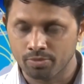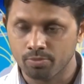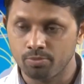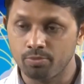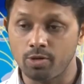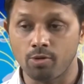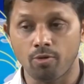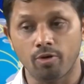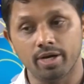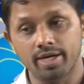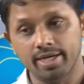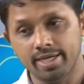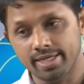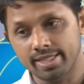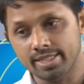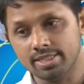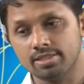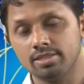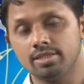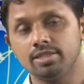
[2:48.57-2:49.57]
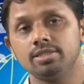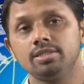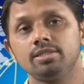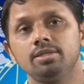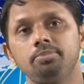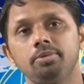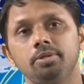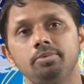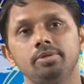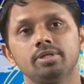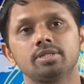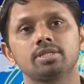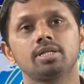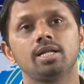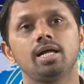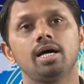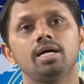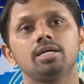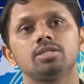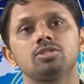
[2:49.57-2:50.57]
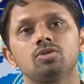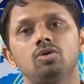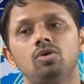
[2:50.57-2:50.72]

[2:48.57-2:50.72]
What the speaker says: We have already discussed in the previous class